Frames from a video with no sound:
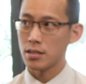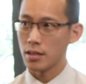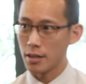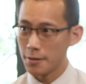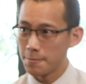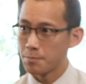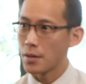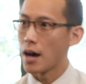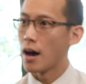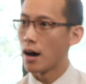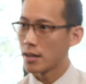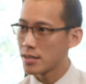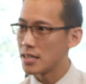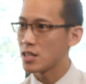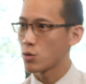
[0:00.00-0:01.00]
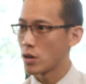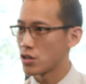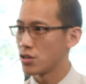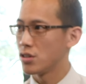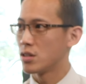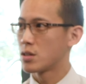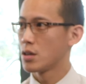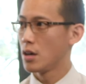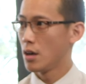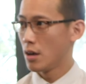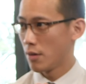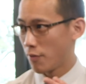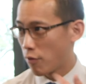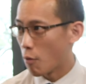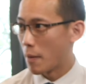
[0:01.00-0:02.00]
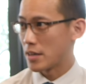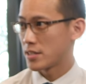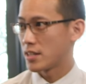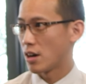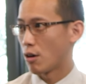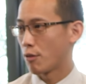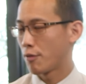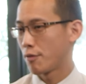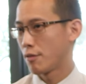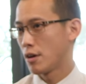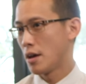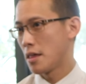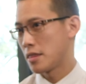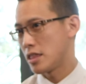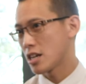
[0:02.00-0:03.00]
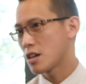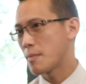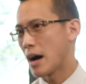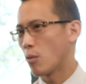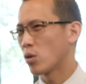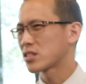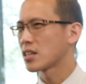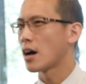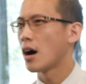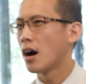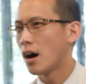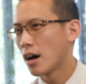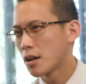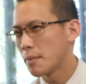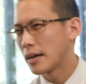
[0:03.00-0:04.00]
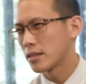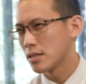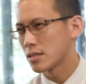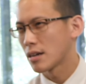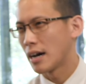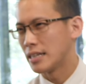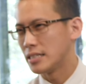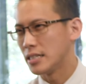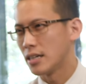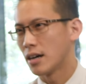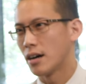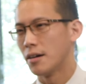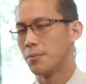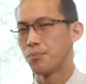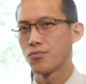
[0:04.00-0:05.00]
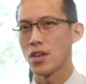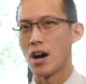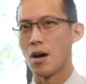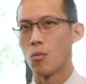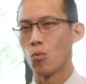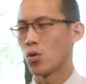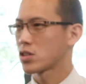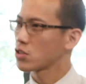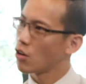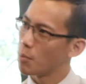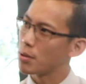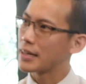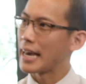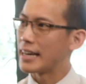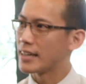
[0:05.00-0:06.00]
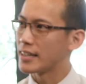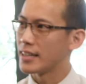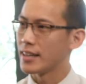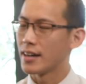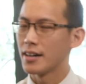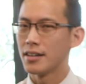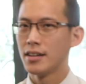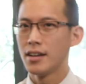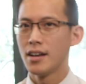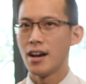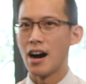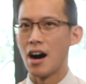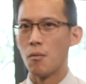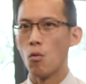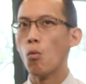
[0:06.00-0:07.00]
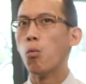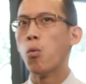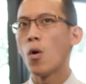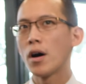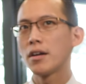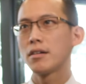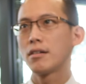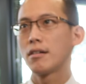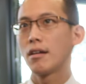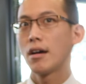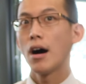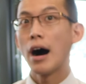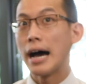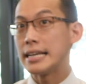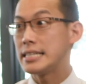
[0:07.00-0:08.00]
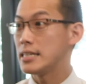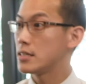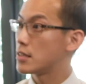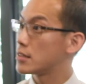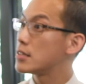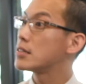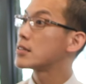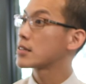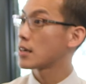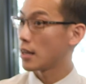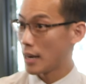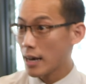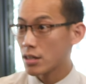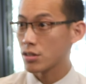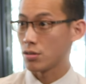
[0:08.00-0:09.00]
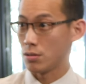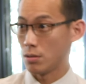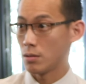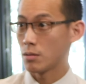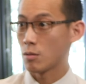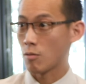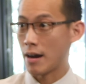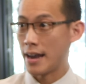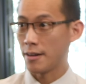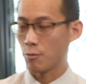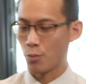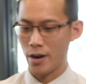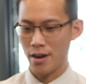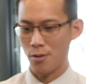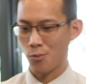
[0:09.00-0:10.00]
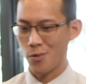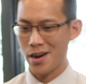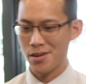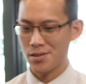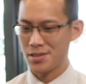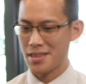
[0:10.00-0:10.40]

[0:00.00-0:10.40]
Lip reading: to answer these questions for myself. Think about what's hard about this idea, what's complicated here, what ideas does this connect to, right? Where is